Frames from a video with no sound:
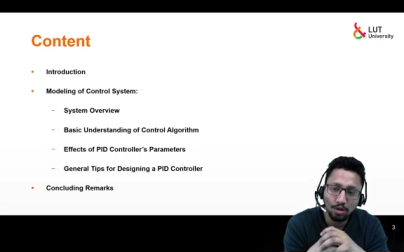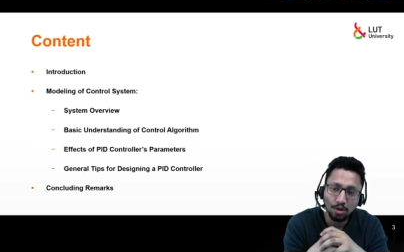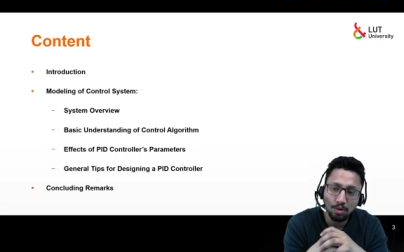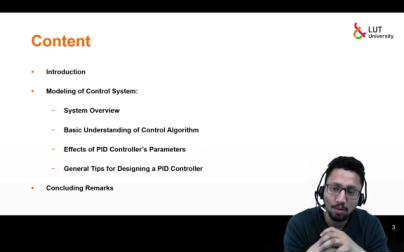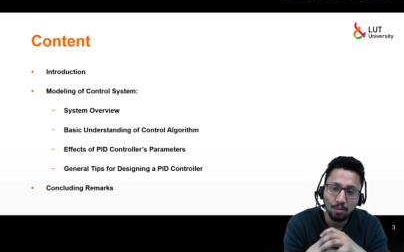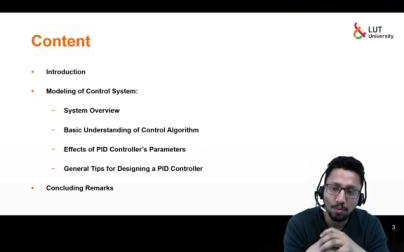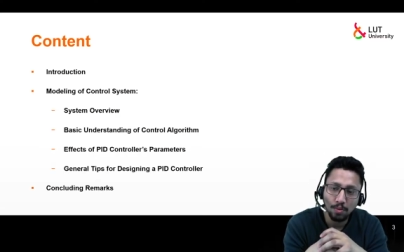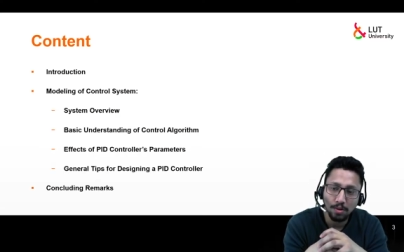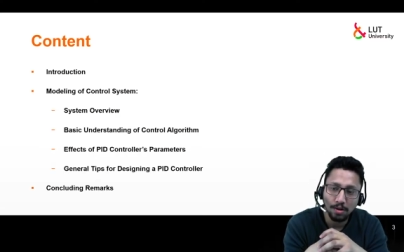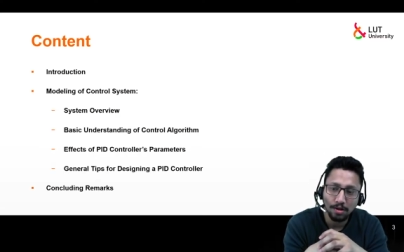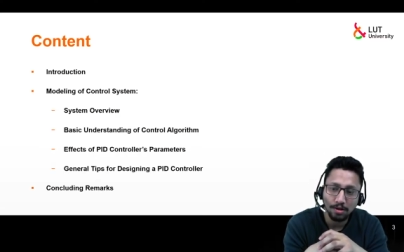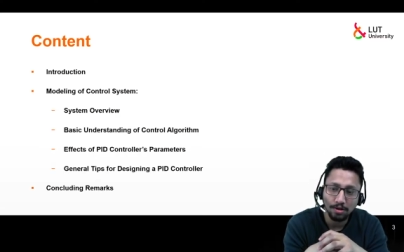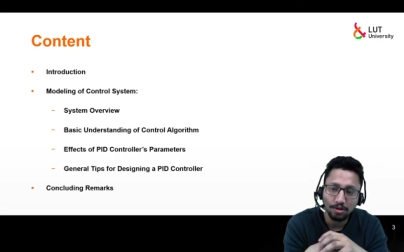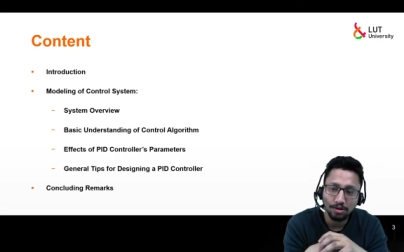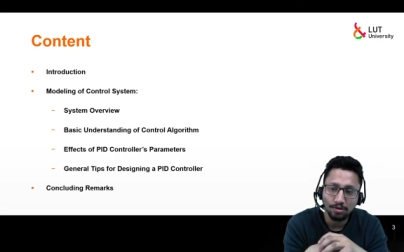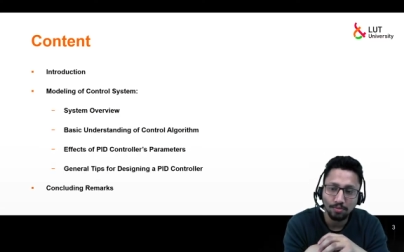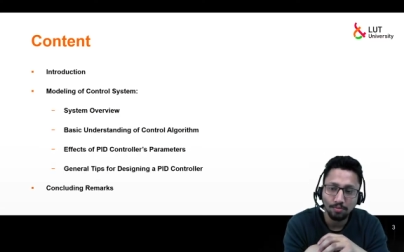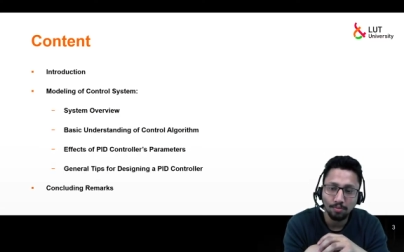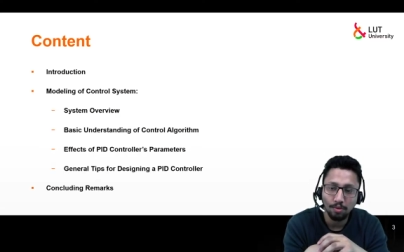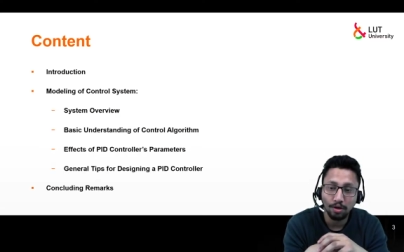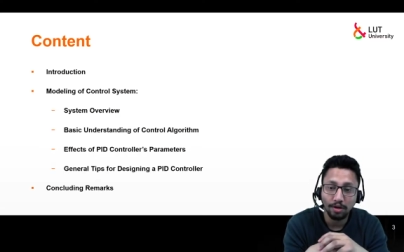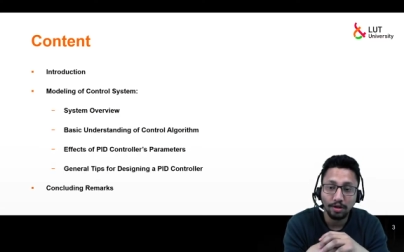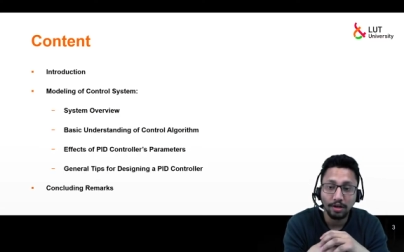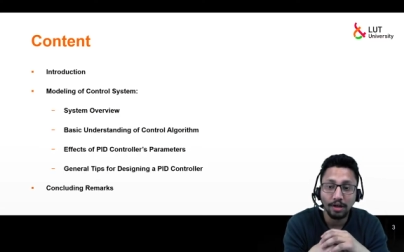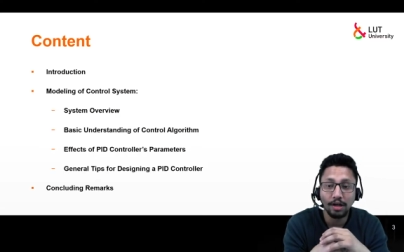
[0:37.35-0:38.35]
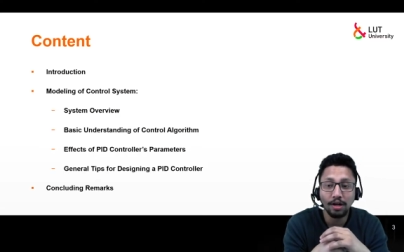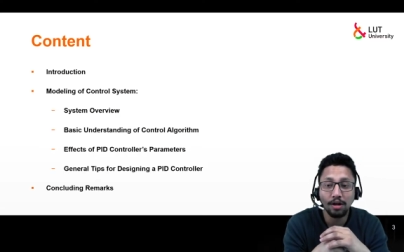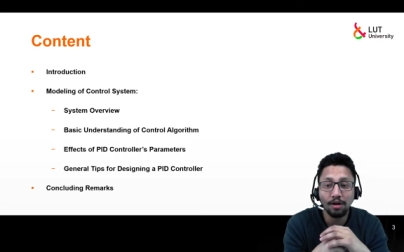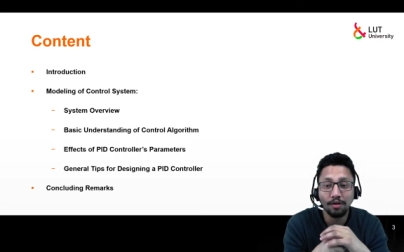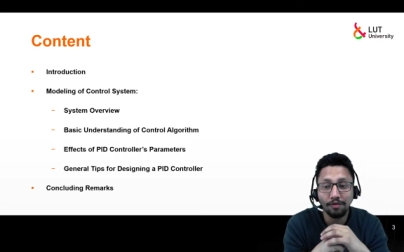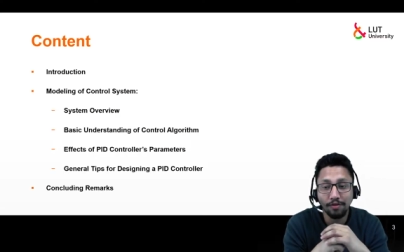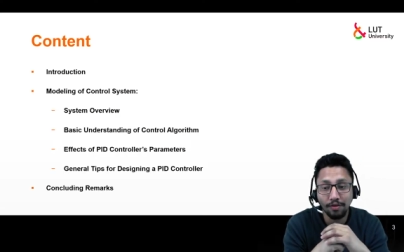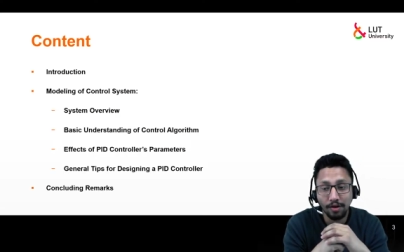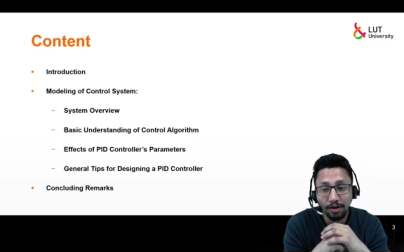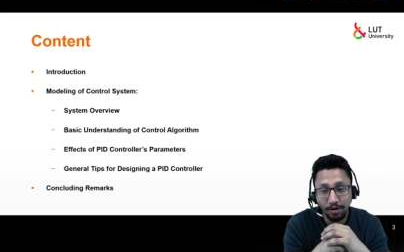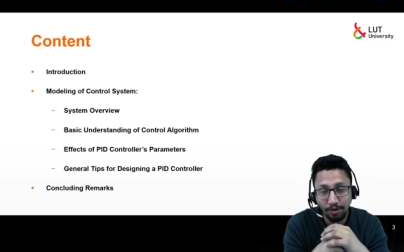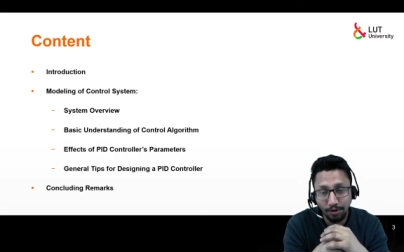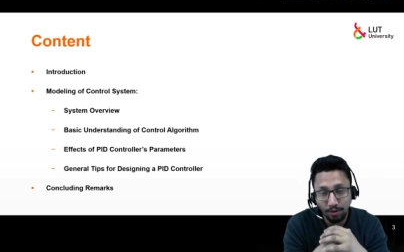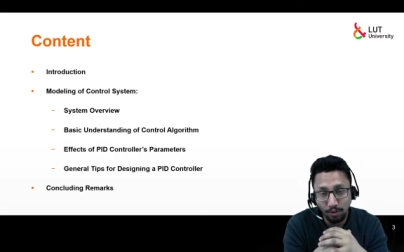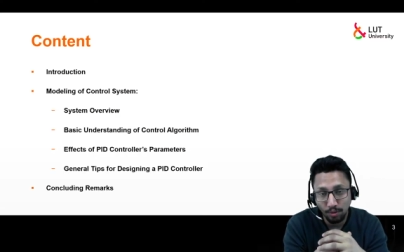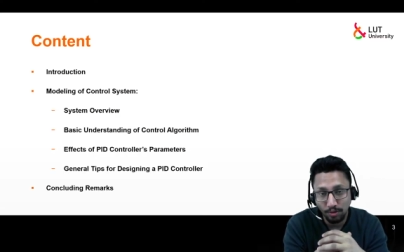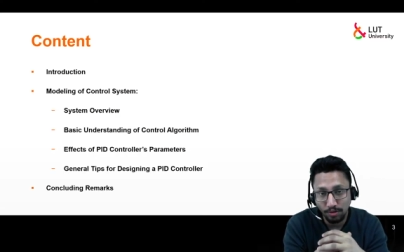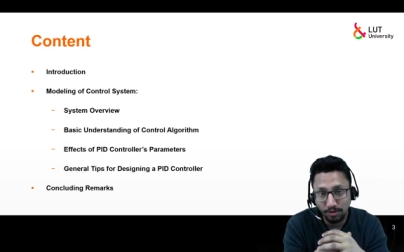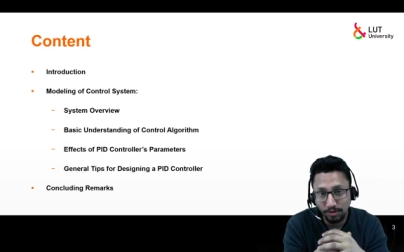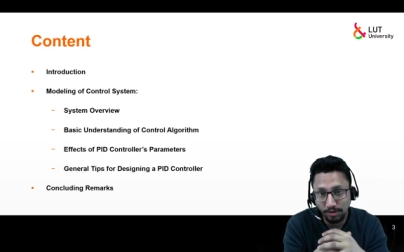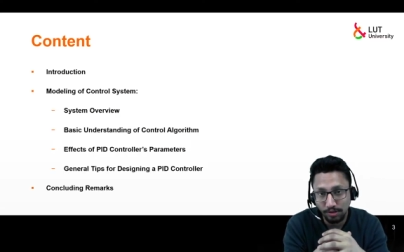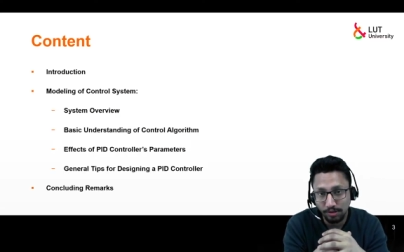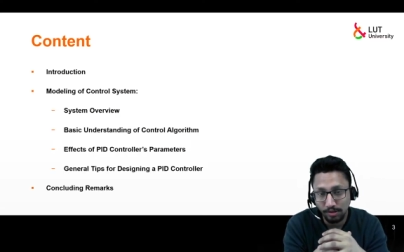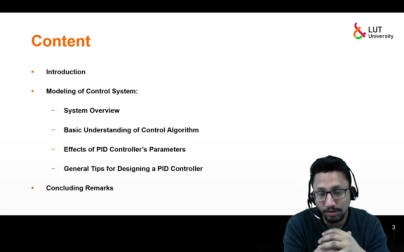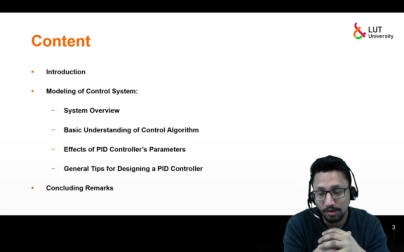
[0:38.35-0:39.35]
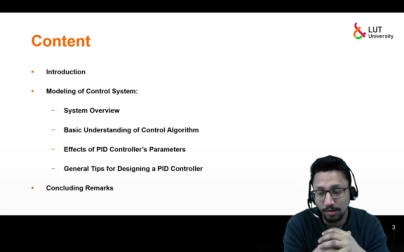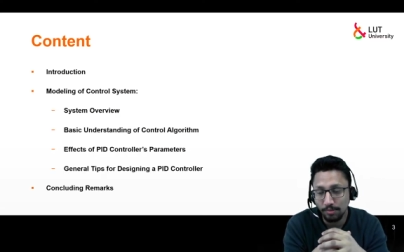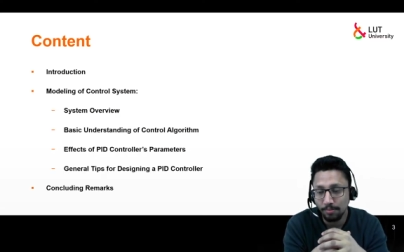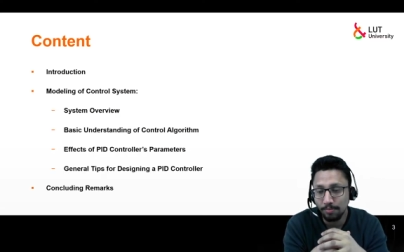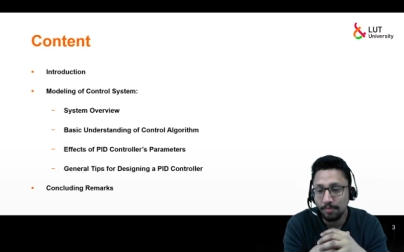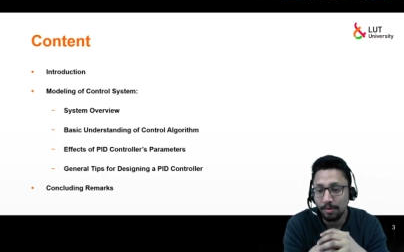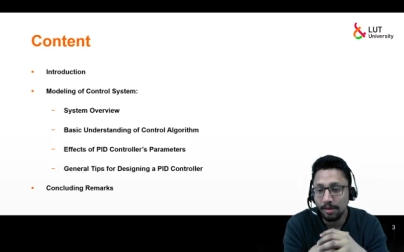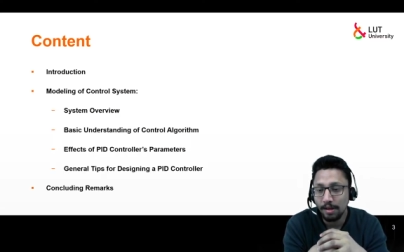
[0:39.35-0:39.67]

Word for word: towards modeling of control system.